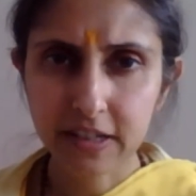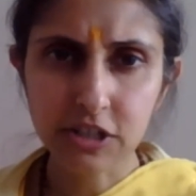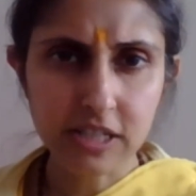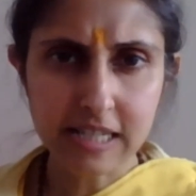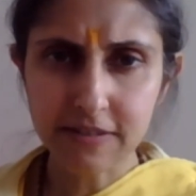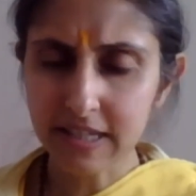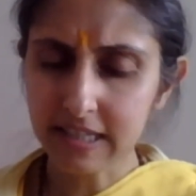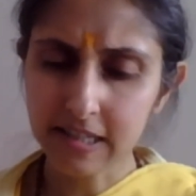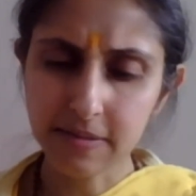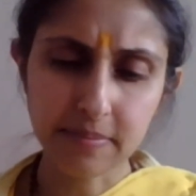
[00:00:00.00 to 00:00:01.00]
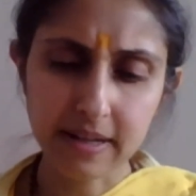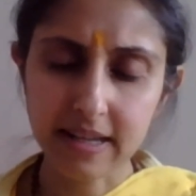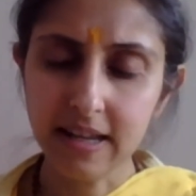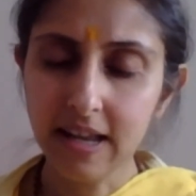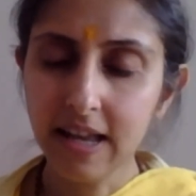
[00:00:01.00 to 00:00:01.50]
just living
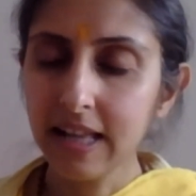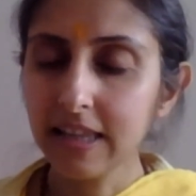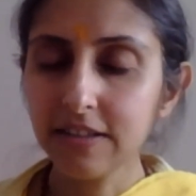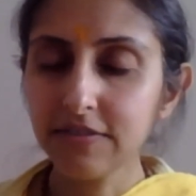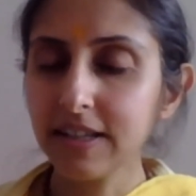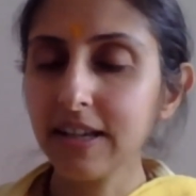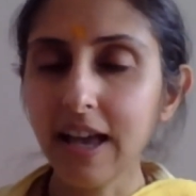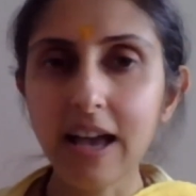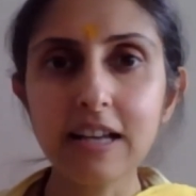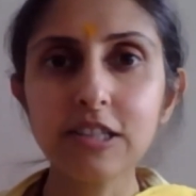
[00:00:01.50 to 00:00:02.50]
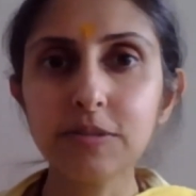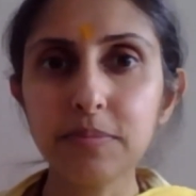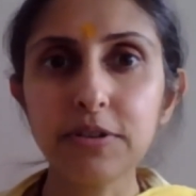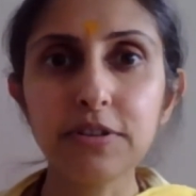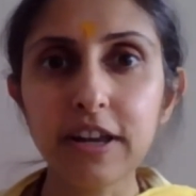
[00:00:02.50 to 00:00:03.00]
simply, living as
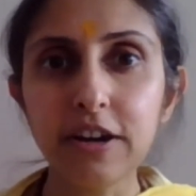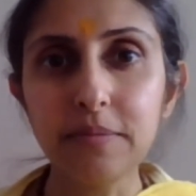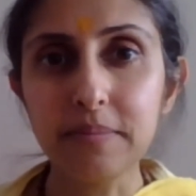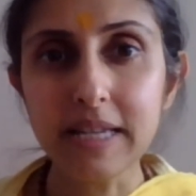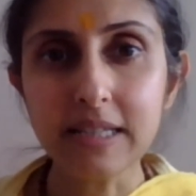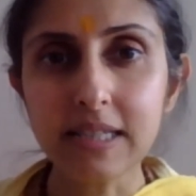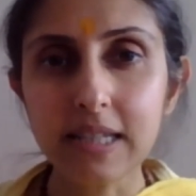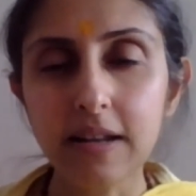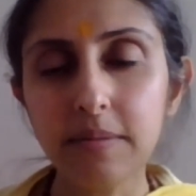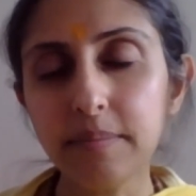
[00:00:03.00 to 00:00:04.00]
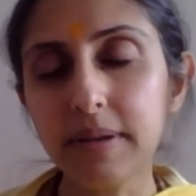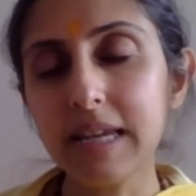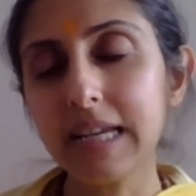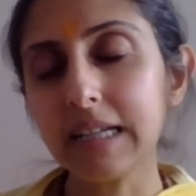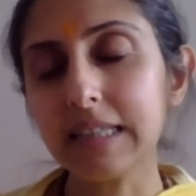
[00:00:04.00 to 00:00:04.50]
per their means and
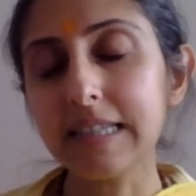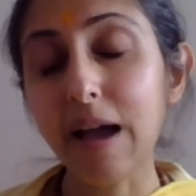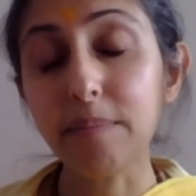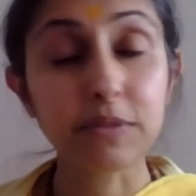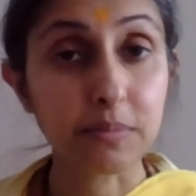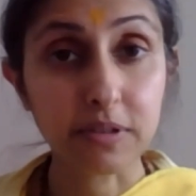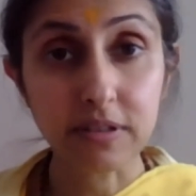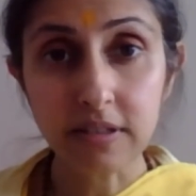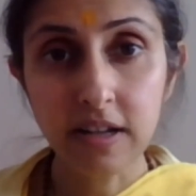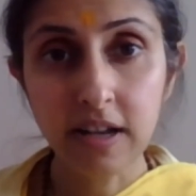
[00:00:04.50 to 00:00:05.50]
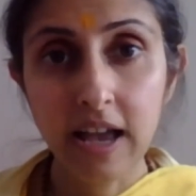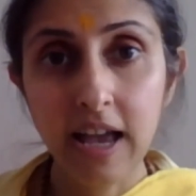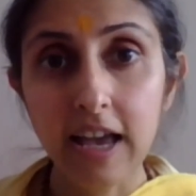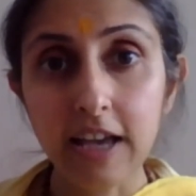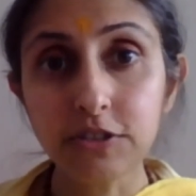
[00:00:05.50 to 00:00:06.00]
being adaptable.
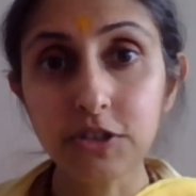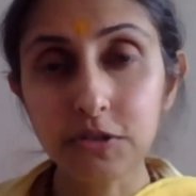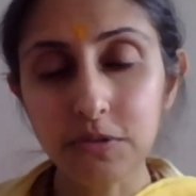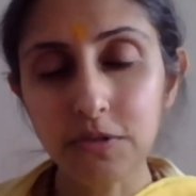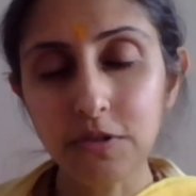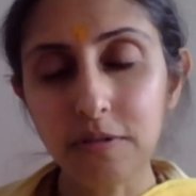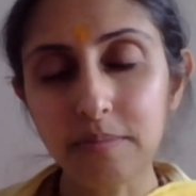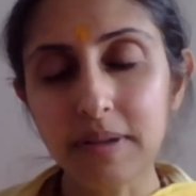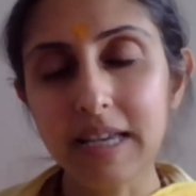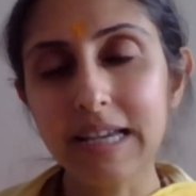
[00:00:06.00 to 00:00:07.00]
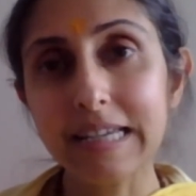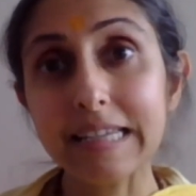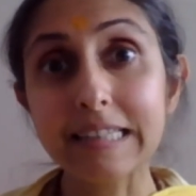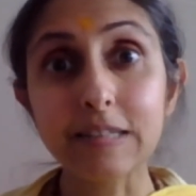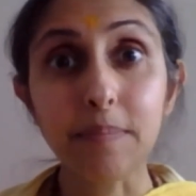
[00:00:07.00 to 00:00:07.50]
And two, being
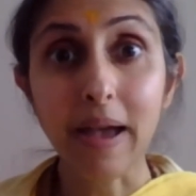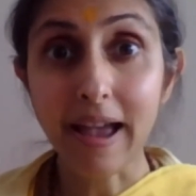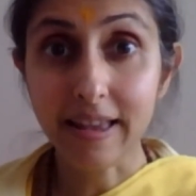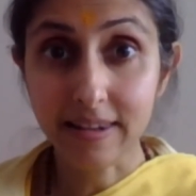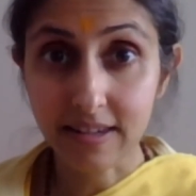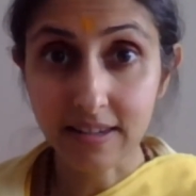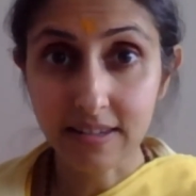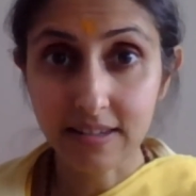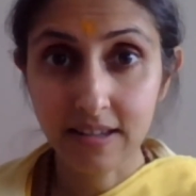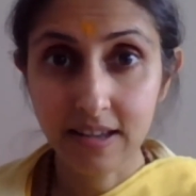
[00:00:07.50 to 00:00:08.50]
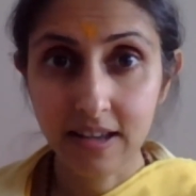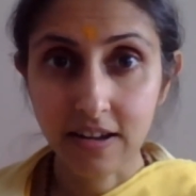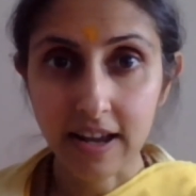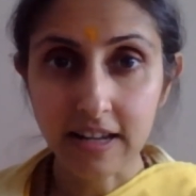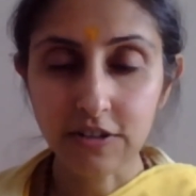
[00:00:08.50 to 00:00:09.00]
independent,
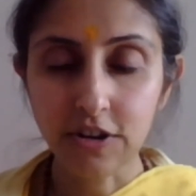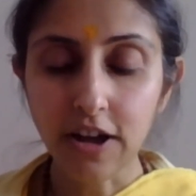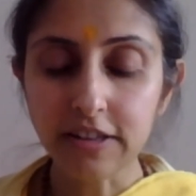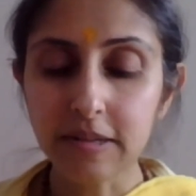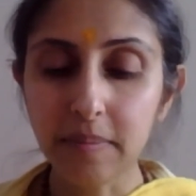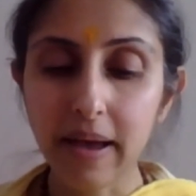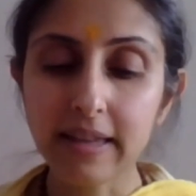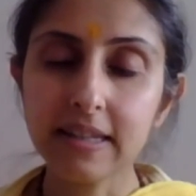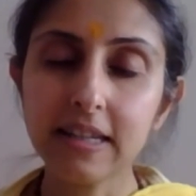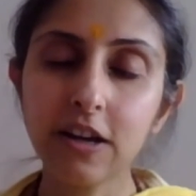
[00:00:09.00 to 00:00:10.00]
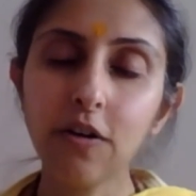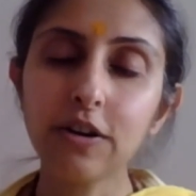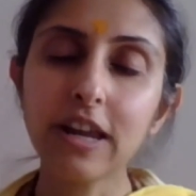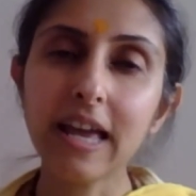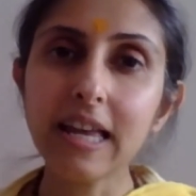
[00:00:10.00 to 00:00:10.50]
right? Not depending
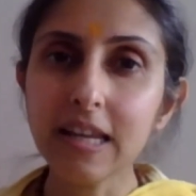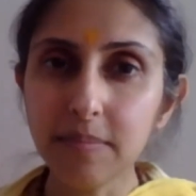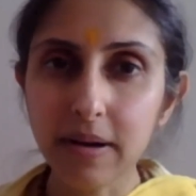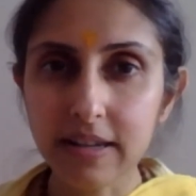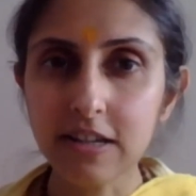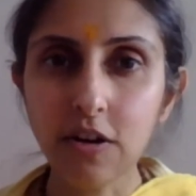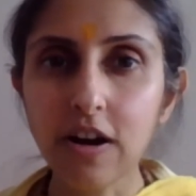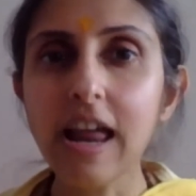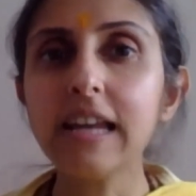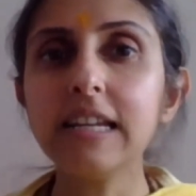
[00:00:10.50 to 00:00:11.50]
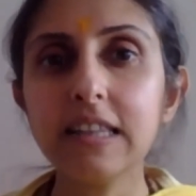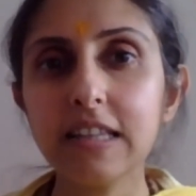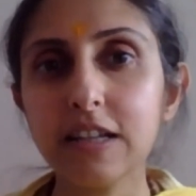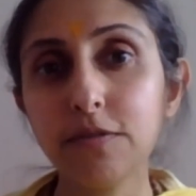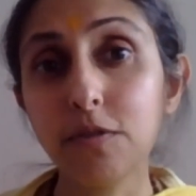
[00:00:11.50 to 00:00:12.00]
on anybody or
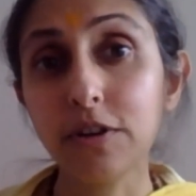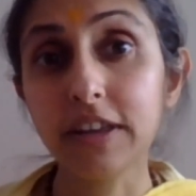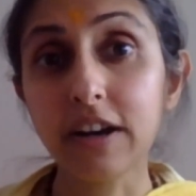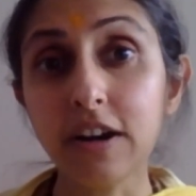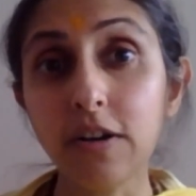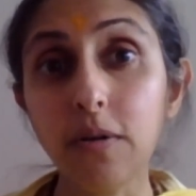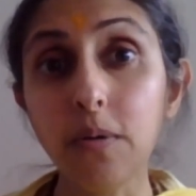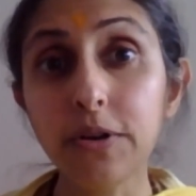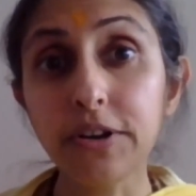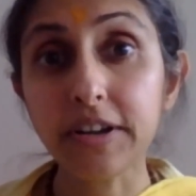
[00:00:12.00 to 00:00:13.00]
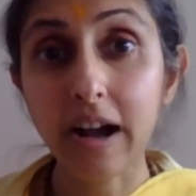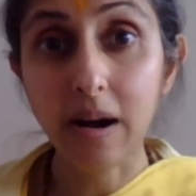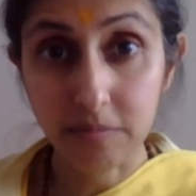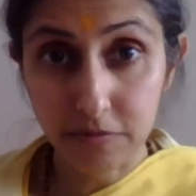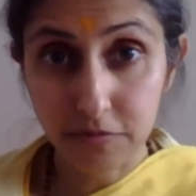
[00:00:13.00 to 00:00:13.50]
anything for their own
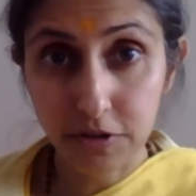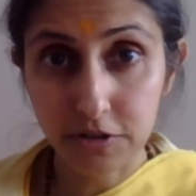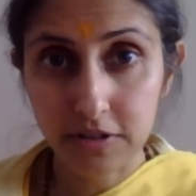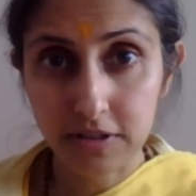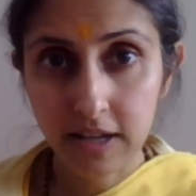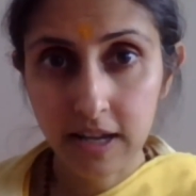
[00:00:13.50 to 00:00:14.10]
comfort.